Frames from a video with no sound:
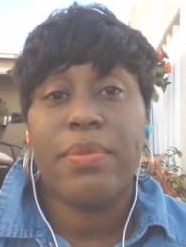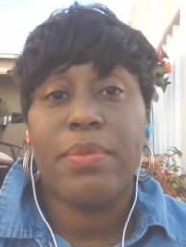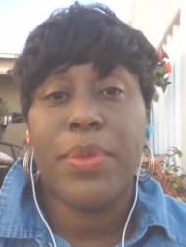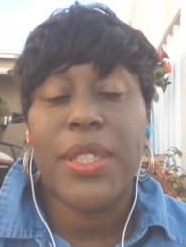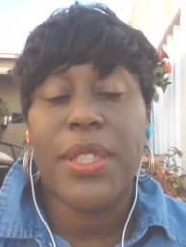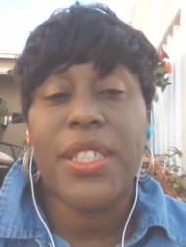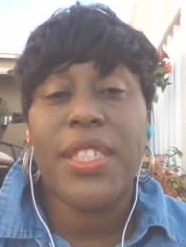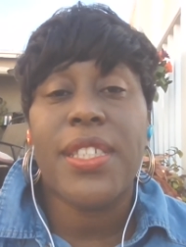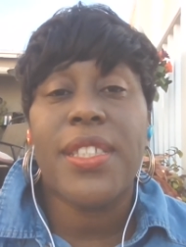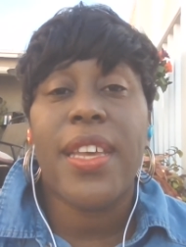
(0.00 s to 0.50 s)

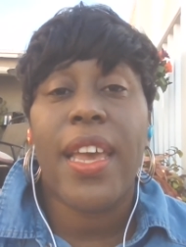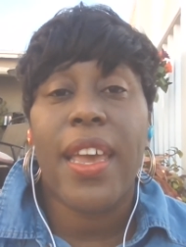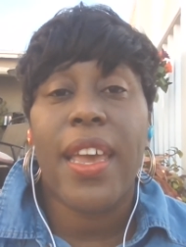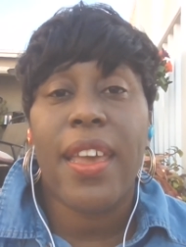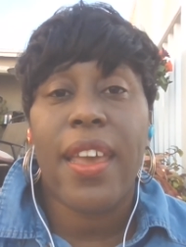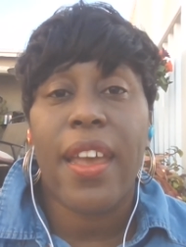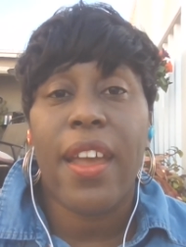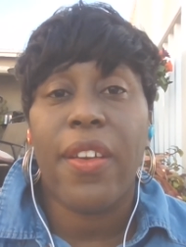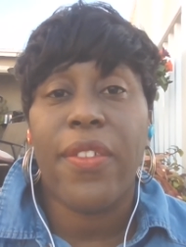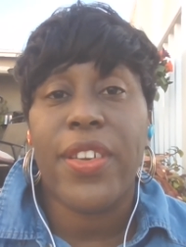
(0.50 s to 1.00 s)
But just take
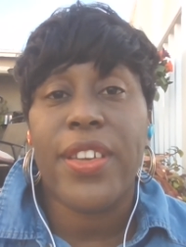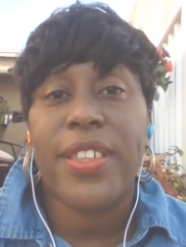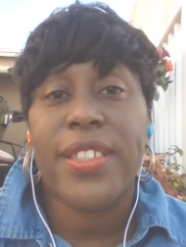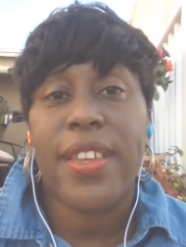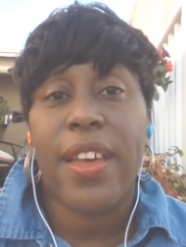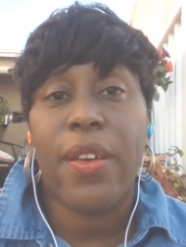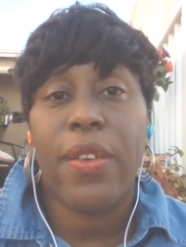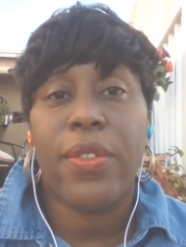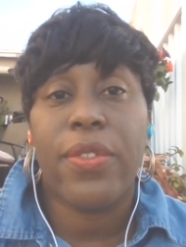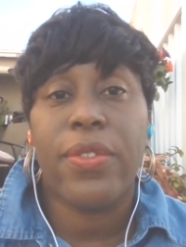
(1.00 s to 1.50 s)
care of
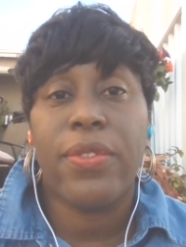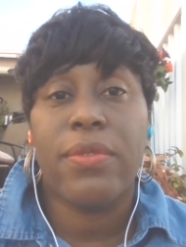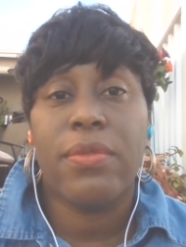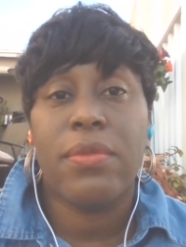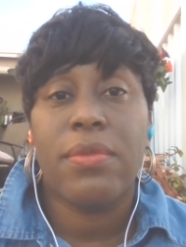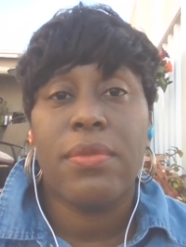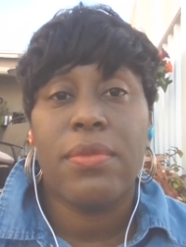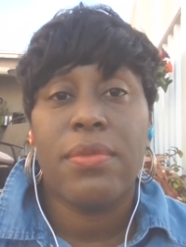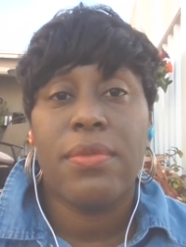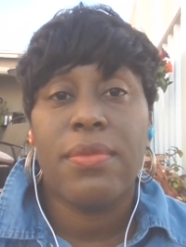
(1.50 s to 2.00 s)
yourself.
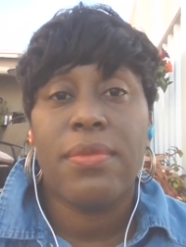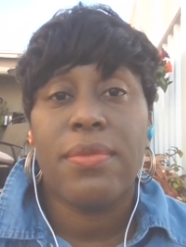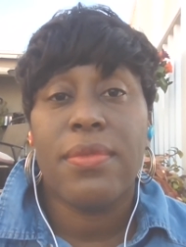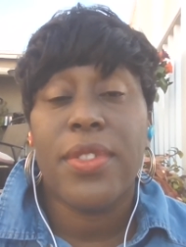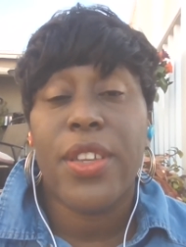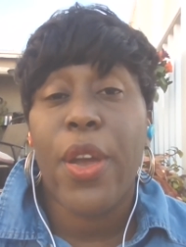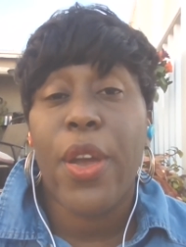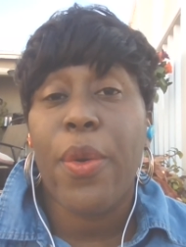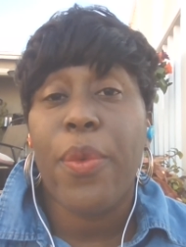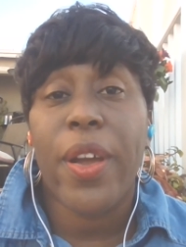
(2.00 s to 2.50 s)

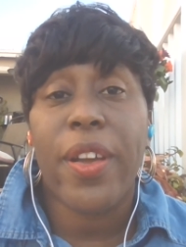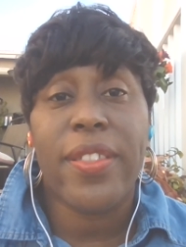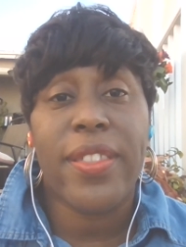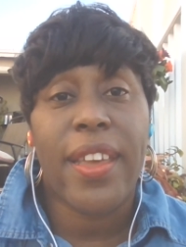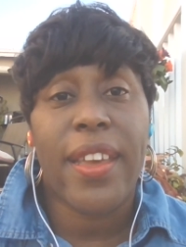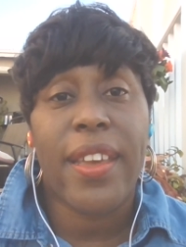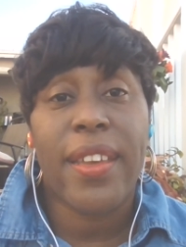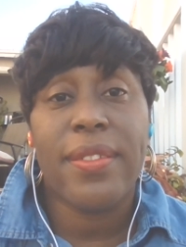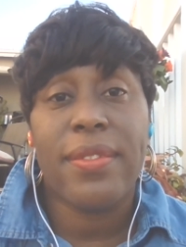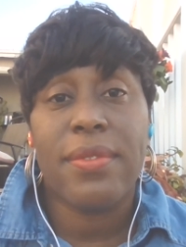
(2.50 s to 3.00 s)
You're worth
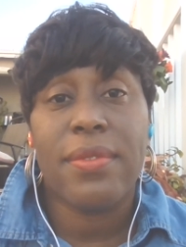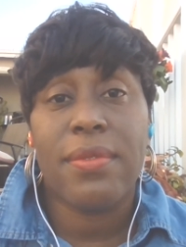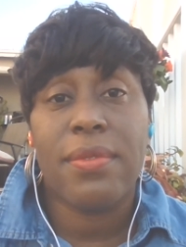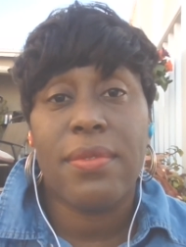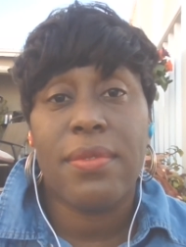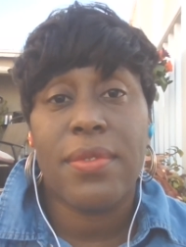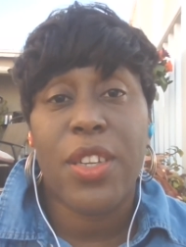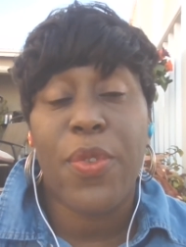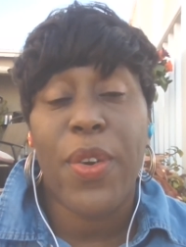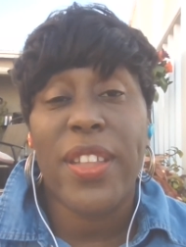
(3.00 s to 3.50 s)
it.
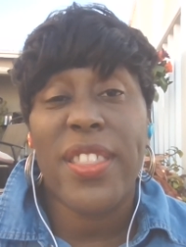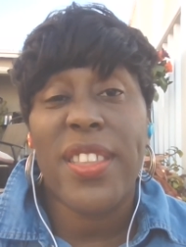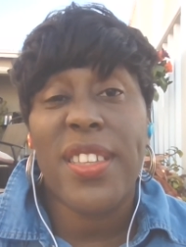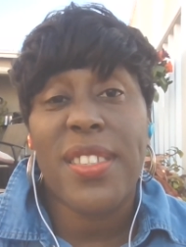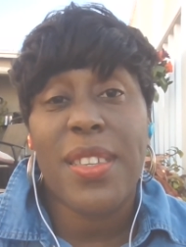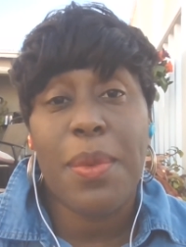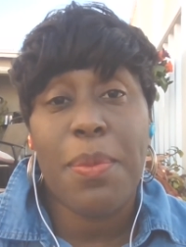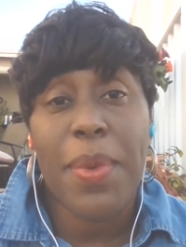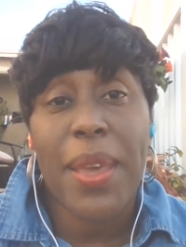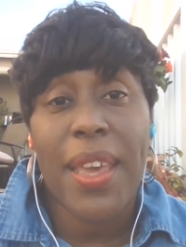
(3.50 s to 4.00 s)
You're worth it
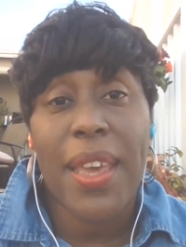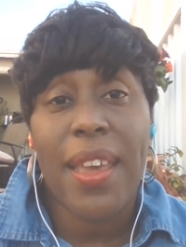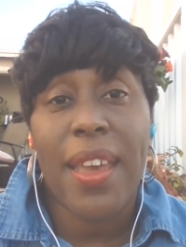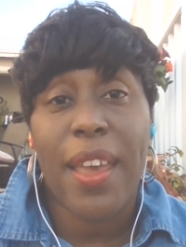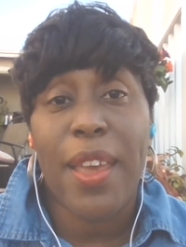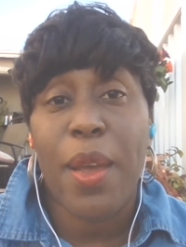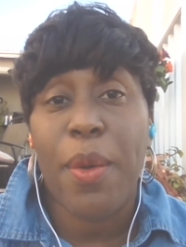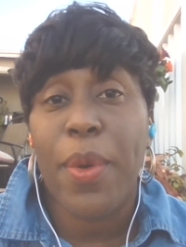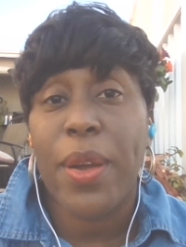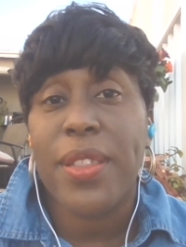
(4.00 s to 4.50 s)
to me,
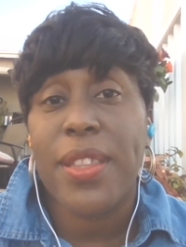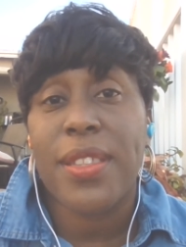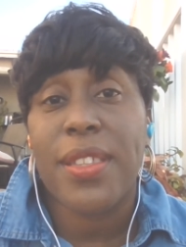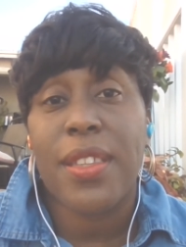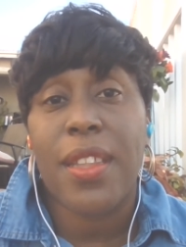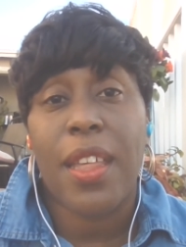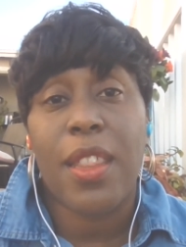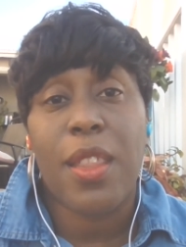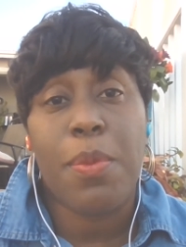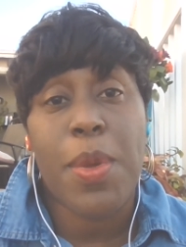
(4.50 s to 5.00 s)
and you're worth it to
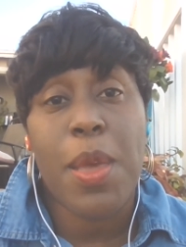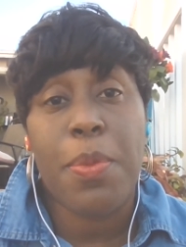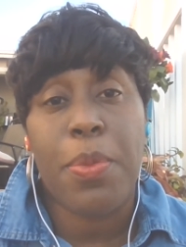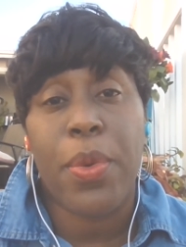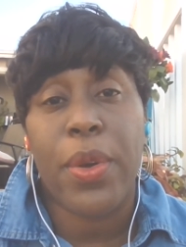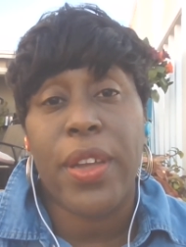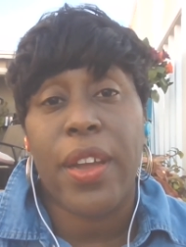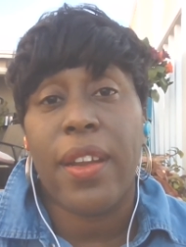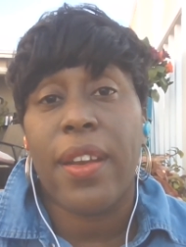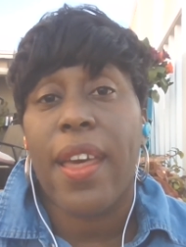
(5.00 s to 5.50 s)
the other
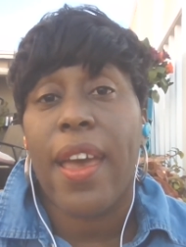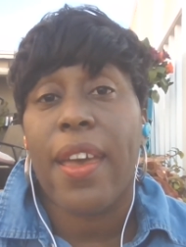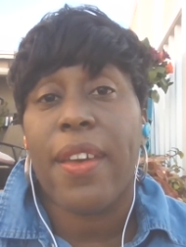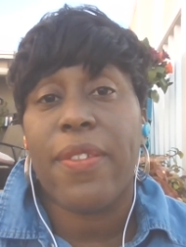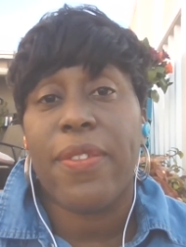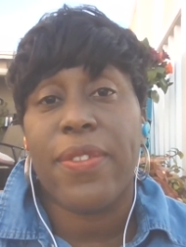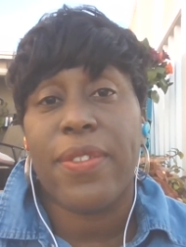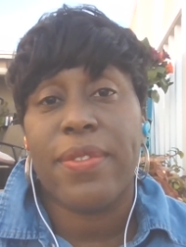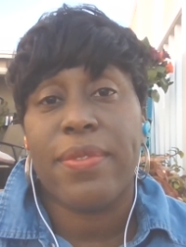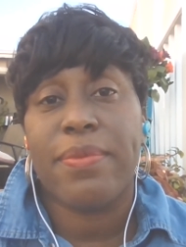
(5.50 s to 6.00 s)
people in your
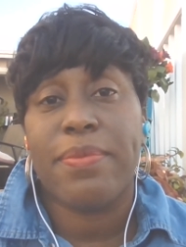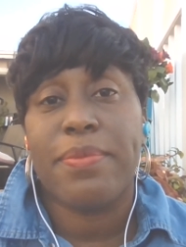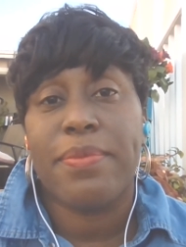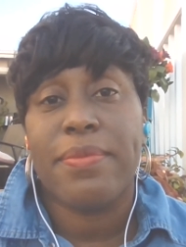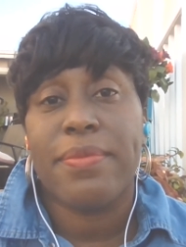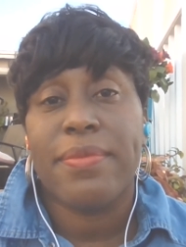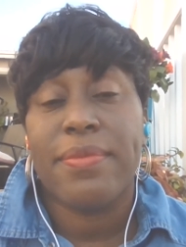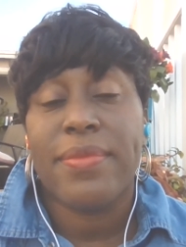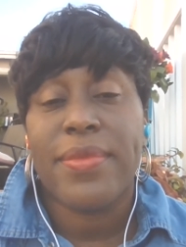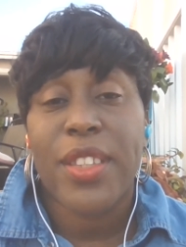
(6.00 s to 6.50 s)
life.
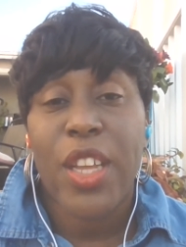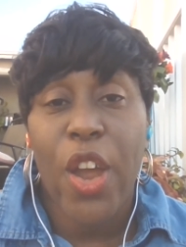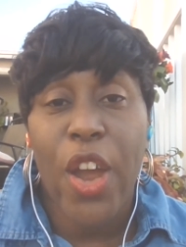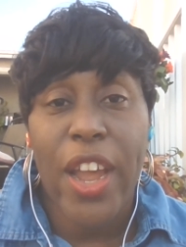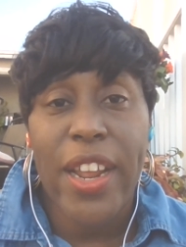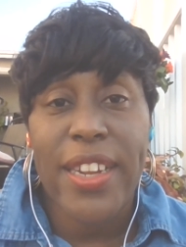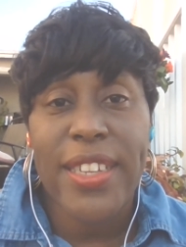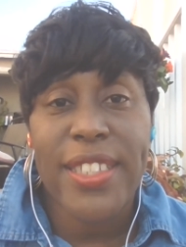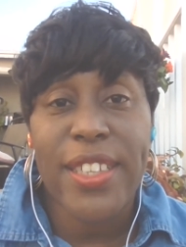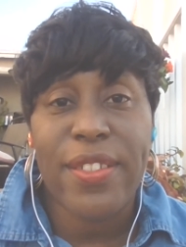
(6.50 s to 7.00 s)
All
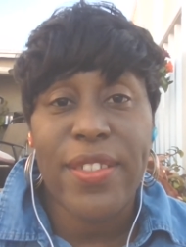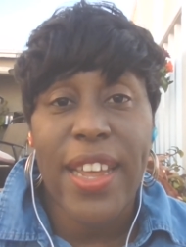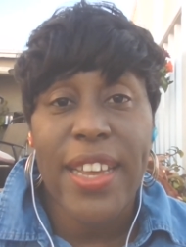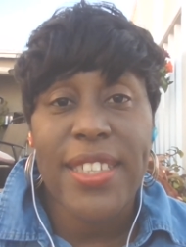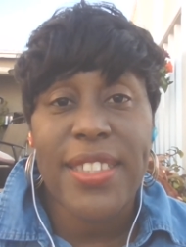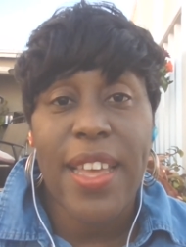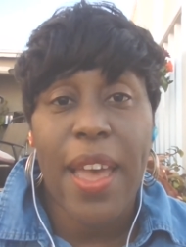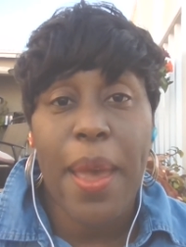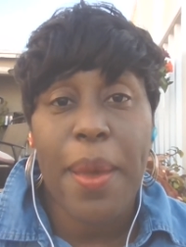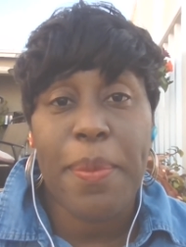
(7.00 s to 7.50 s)
right, until
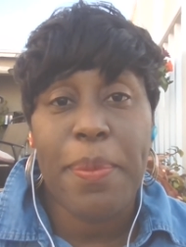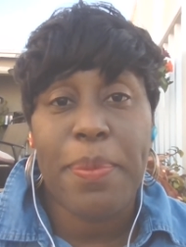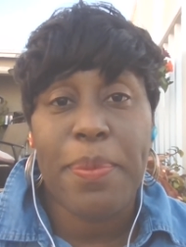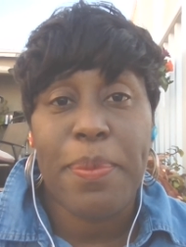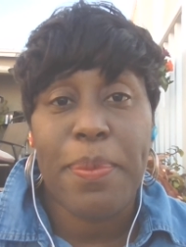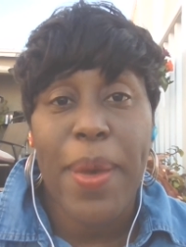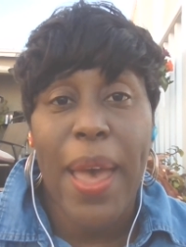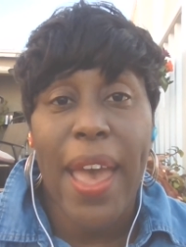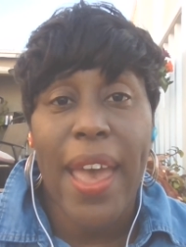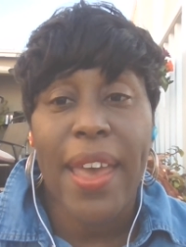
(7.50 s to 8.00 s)
next time.
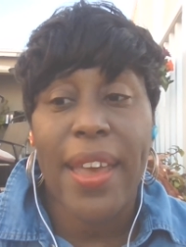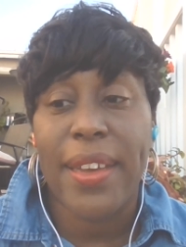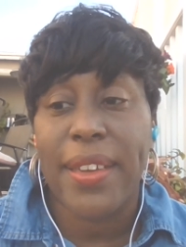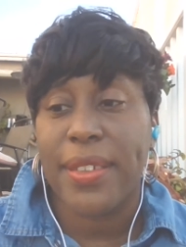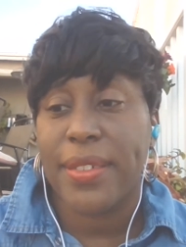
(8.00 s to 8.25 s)
Bye.